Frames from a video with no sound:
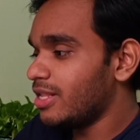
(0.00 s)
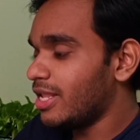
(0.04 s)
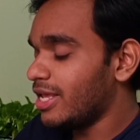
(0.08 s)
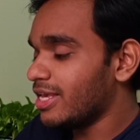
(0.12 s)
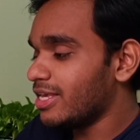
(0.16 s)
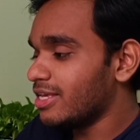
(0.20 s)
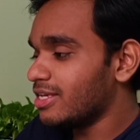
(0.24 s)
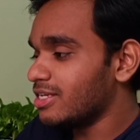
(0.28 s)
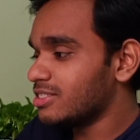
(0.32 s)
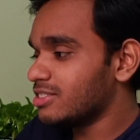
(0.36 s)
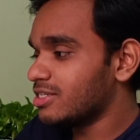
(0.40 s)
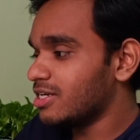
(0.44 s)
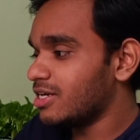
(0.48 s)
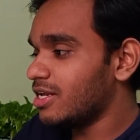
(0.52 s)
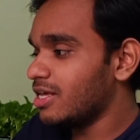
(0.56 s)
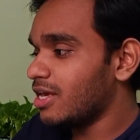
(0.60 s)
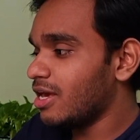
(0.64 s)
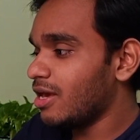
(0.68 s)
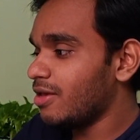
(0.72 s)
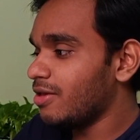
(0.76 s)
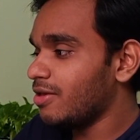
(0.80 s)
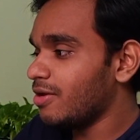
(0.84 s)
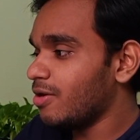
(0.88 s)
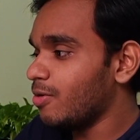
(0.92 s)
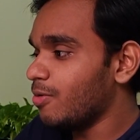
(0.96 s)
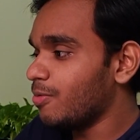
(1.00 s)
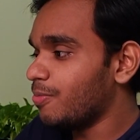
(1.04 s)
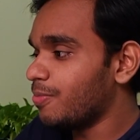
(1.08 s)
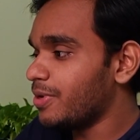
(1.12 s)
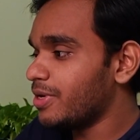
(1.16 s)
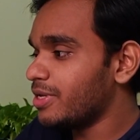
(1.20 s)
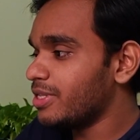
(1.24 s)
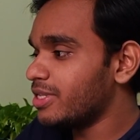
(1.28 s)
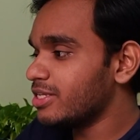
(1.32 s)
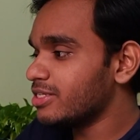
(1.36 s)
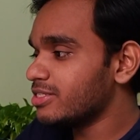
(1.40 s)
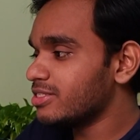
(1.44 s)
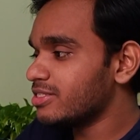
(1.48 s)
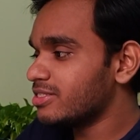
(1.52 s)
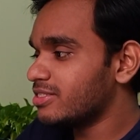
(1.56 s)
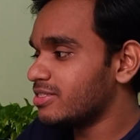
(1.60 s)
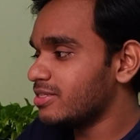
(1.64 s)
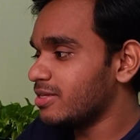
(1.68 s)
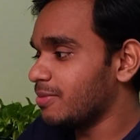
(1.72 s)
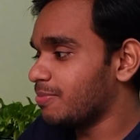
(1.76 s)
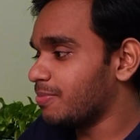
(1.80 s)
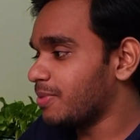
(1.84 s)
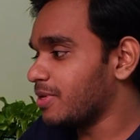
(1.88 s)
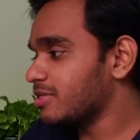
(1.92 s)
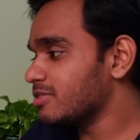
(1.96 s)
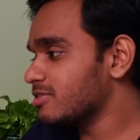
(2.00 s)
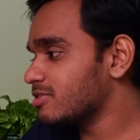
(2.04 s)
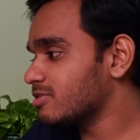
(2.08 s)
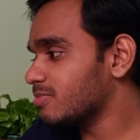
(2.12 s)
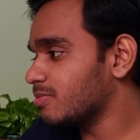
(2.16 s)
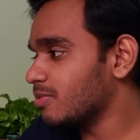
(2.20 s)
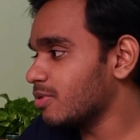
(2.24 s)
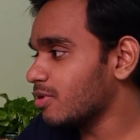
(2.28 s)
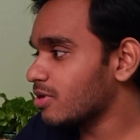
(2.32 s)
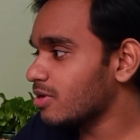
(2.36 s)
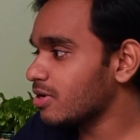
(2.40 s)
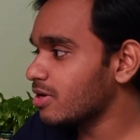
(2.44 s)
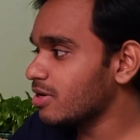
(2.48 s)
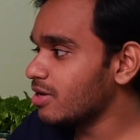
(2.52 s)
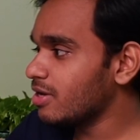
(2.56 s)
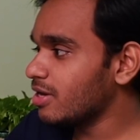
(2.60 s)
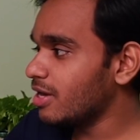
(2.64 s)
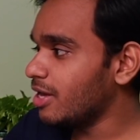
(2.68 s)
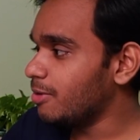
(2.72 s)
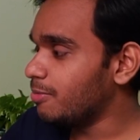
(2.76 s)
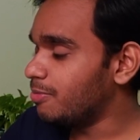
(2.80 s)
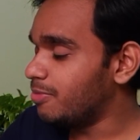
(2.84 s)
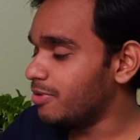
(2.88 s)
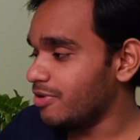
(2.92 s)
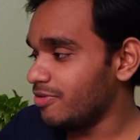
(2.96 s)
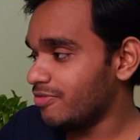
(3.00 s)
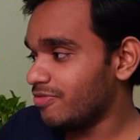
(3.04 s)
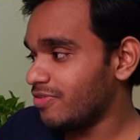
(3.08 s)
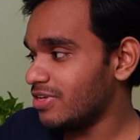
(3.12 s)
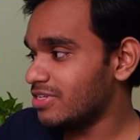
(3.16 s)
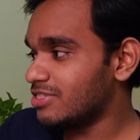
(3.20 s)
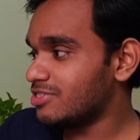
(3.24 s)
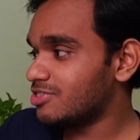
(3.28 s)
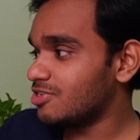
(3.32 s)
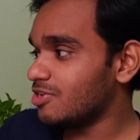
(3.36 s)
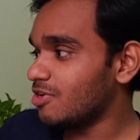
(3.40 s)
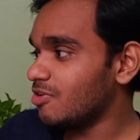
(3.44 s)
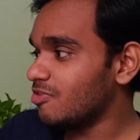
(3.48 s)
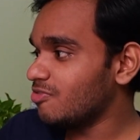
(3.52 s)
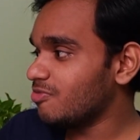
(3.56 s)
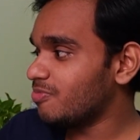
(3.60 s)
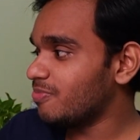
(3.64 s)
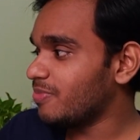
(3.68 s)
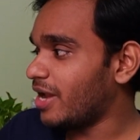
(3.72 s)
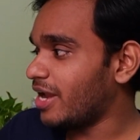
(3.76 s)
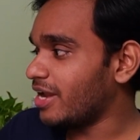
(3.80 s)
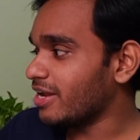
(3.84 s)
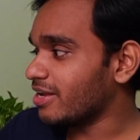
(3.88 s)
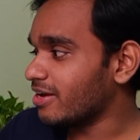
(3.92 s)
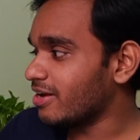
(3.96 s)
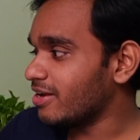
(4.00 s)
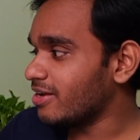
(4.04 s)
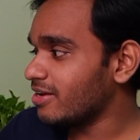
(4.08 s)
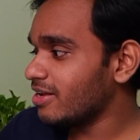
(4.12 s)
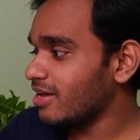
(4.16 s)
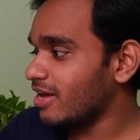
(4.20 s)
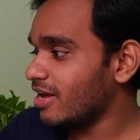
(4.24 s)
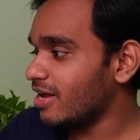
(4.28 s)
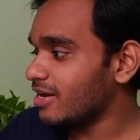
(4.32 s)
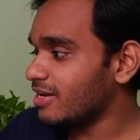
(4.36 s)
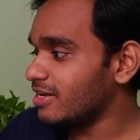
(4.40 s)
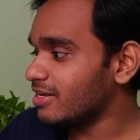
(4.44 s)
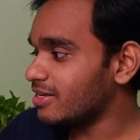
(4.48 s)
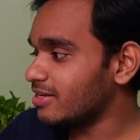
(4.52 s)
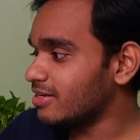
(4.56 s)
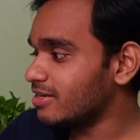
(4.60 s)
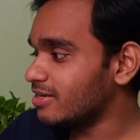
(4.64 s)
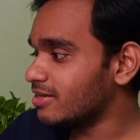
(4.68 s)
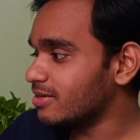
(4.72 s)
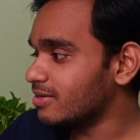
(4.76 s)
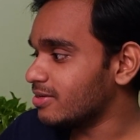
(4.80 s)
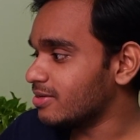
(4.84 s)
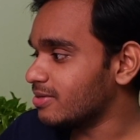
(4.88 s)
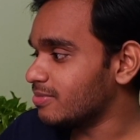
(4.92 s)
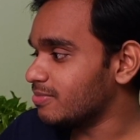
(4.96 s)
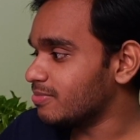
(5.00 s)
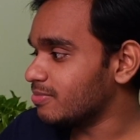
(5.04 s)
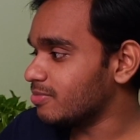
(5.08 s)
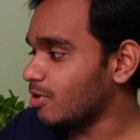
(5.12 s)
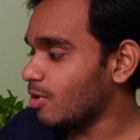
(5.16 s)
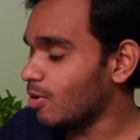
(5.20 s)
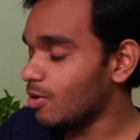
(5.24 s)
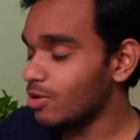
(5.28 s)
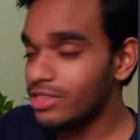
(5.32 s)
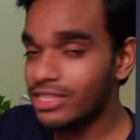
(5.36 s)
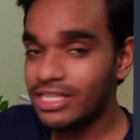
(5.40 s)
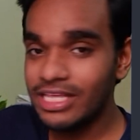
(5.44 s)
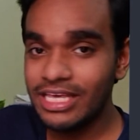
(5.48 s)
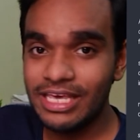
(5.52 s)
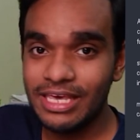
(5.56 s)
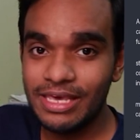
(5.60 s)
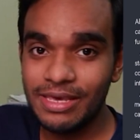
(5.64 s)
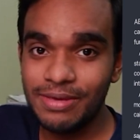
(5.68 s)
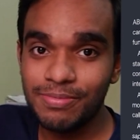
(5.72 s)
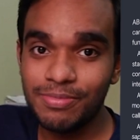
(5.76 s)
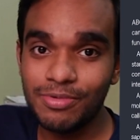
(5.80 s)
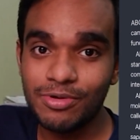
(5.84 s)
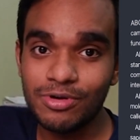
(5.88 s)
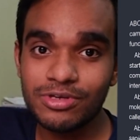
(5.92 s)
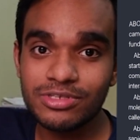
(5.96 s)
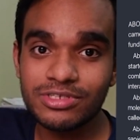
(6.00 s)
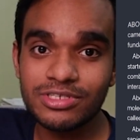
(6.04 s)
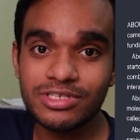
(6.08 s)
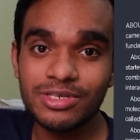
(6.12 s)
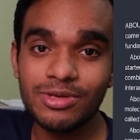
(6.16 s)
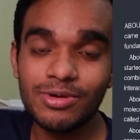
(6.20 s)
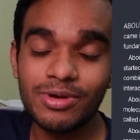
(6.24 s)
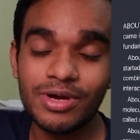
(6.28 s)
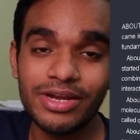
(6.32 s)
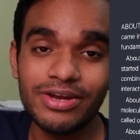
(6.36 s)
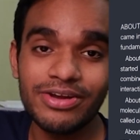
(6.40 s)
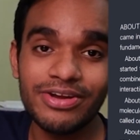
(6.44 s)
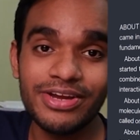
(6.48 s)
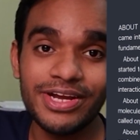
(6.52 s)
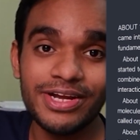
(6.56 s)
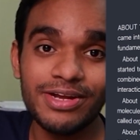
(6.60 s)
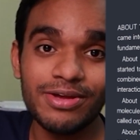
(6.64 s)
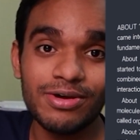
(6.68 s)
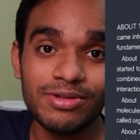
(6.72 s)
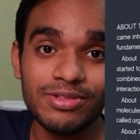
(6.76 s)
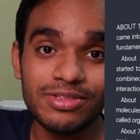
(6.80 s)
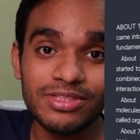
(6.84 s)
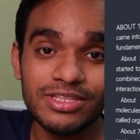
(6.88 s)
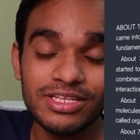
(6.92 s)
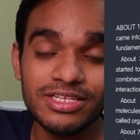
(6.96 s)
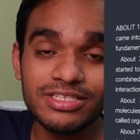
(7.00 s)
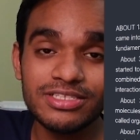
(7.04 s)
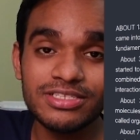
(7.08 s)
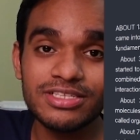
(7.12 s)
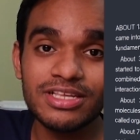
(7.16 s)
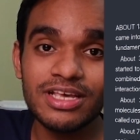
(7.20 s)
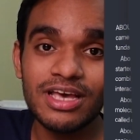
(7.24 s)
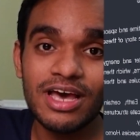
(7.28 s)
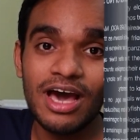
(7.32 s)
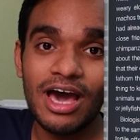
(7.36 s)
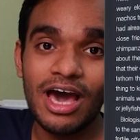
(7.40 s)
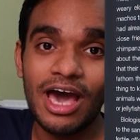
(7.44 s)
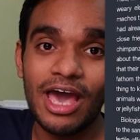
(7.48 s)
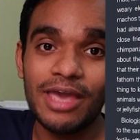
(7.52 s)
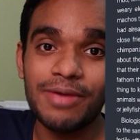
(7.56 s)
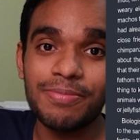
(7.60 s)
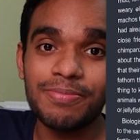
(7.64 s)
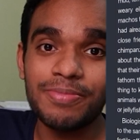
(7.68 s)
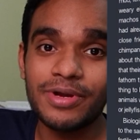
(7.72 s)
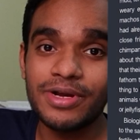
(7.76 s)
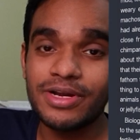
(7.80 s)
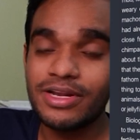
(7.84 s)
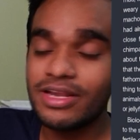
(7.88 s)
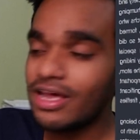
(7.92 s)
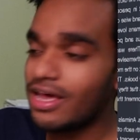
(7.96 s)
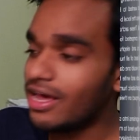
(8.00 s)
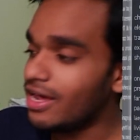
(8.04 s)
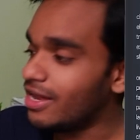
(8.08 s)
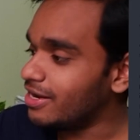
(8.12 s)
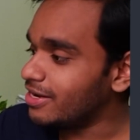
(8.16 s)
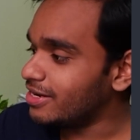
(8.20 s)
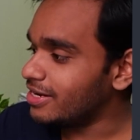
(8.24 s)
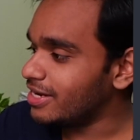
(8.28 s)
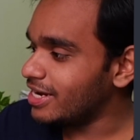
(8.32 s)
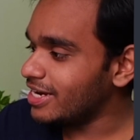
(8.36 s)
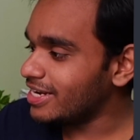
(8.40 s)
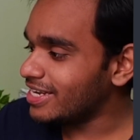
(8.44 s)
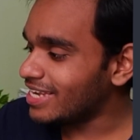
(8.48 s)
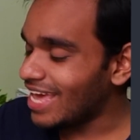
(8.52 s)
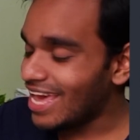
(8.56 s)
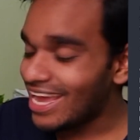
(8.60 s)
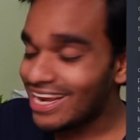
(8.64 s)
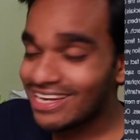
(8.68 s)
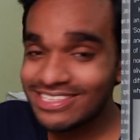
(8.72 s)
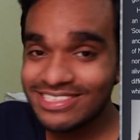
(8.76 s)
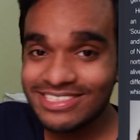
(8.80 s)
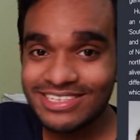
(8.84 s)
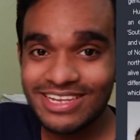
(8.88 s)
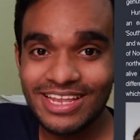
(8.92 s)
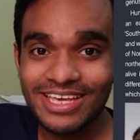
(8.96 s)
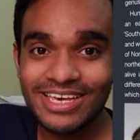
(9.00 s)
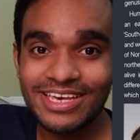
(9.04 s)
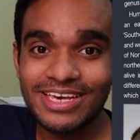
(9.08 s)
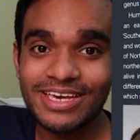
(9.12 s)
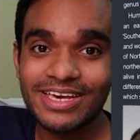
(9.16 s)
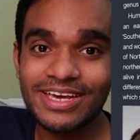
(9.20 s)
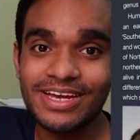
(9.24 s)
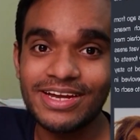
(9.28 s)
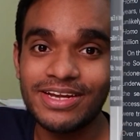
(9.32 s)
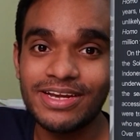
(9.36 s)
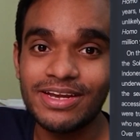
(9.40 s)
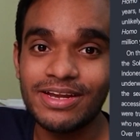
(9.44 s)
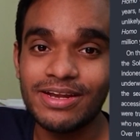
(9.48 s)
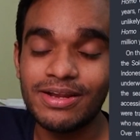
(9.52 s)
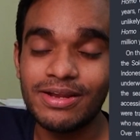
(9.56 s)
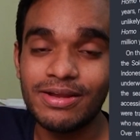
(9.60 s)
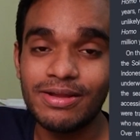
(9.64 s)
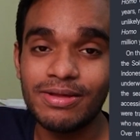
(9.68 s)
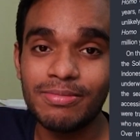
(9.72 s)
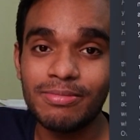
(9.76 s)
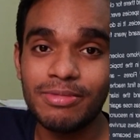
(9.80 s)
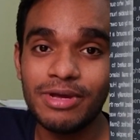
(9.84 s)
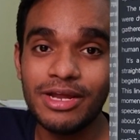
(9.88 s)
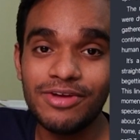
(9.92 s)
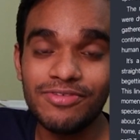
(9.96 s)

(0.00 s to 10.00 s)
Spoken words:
Like yesterday I opened this Sapiens book, A Brief History of Mankind, and all the ebooks you can read on this iPad, and it acts like a Kindle.